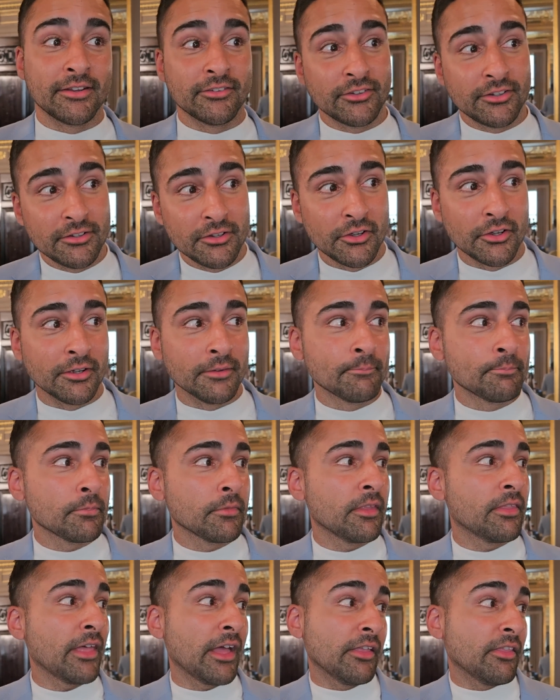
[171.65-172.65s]
And look,
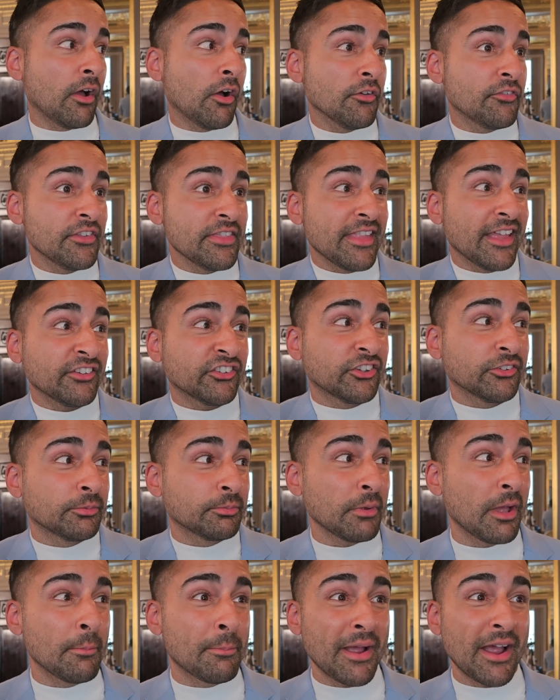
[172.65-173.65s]
I think that's
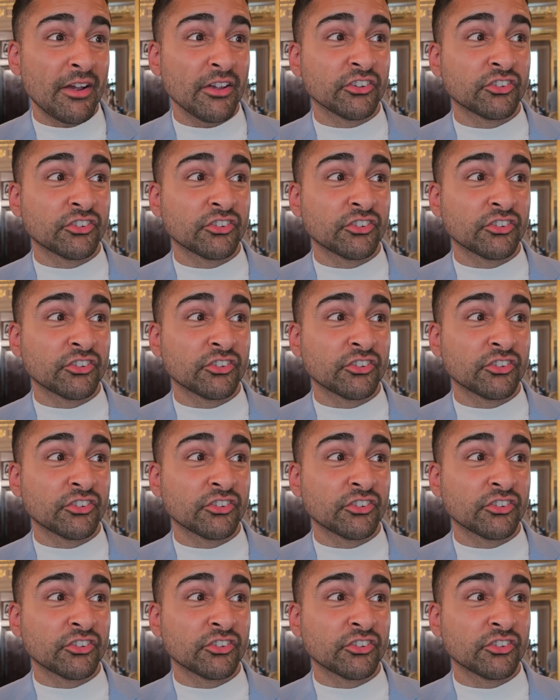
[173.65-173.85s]
about as